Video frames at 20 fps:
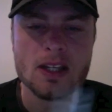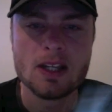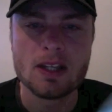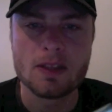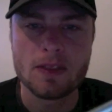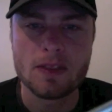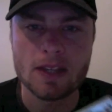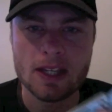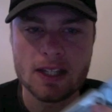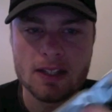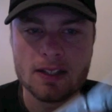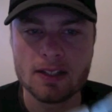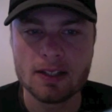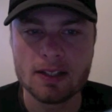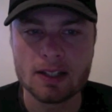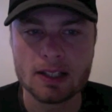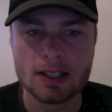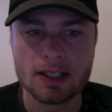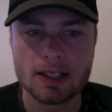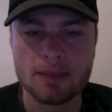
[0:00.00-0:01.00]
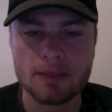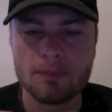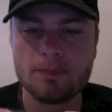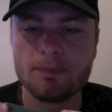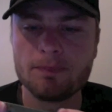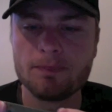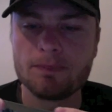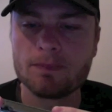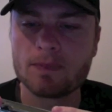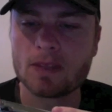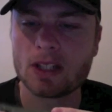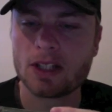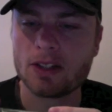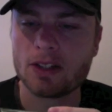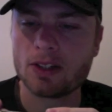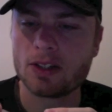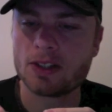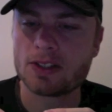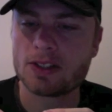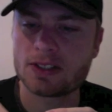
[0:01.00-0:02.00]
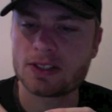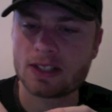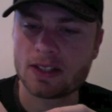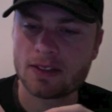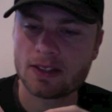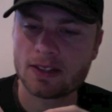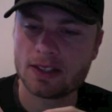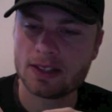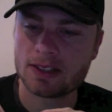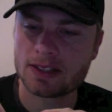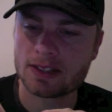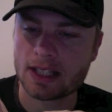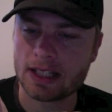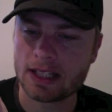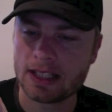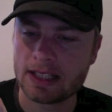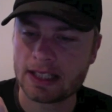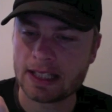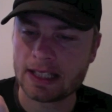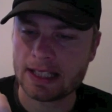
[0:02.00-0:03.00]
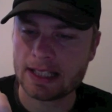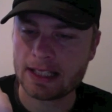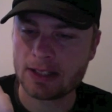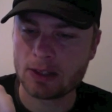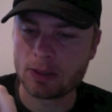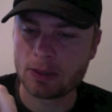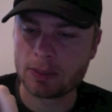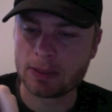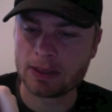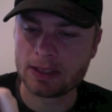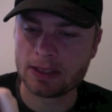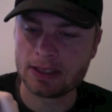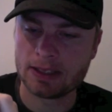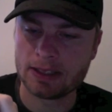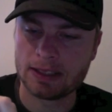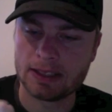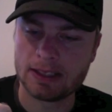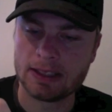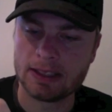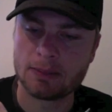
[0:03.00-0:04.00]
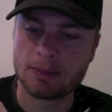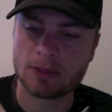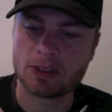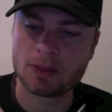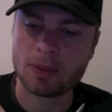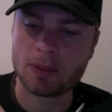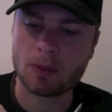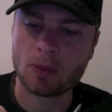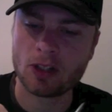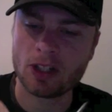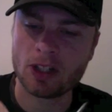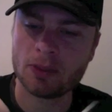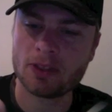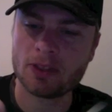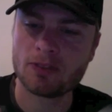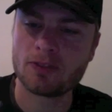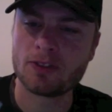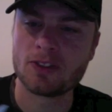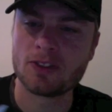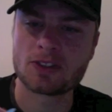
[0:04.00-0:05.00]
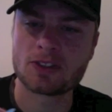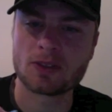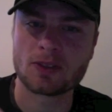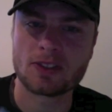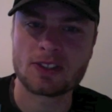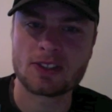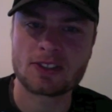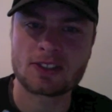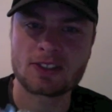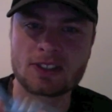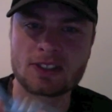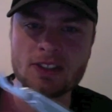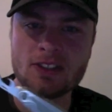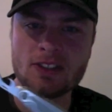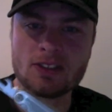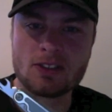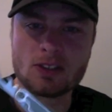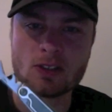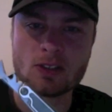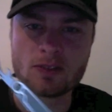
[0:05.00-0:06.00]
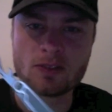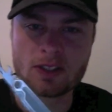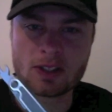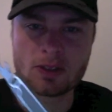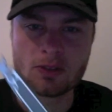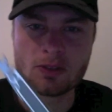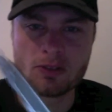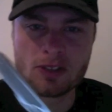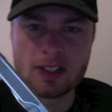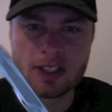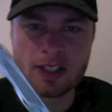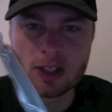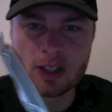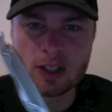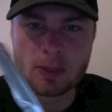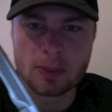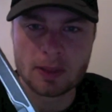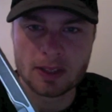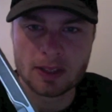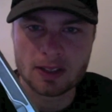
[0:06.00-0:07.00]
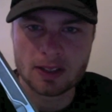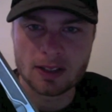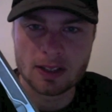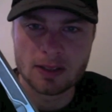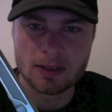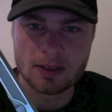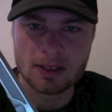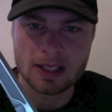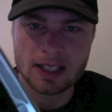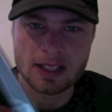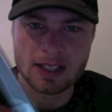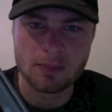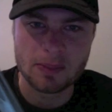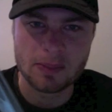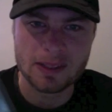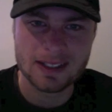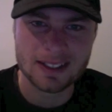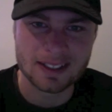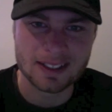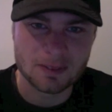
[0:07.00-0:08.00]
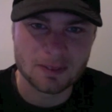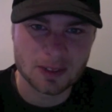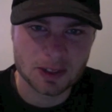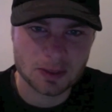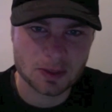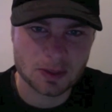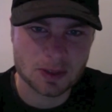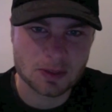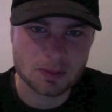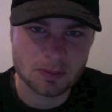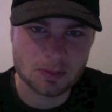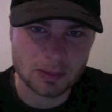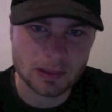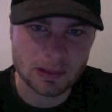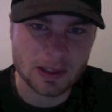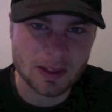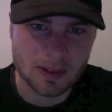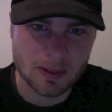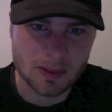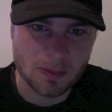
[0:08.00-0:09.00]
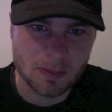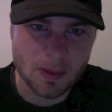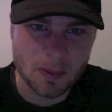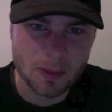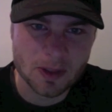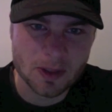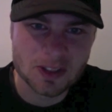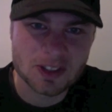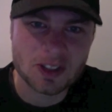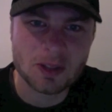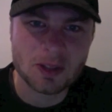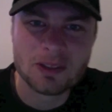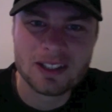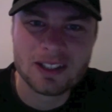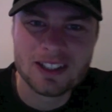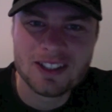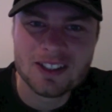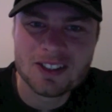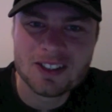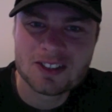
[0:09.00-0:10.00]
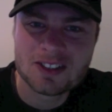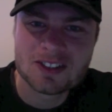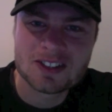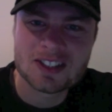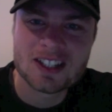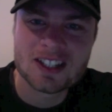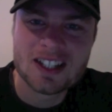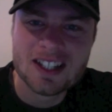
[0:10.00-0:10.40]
Then I noticed that there's a can opener. I was a bit worried when I first saw this, because I didn't know if they could really open a can of beer, which was probably the most commonly used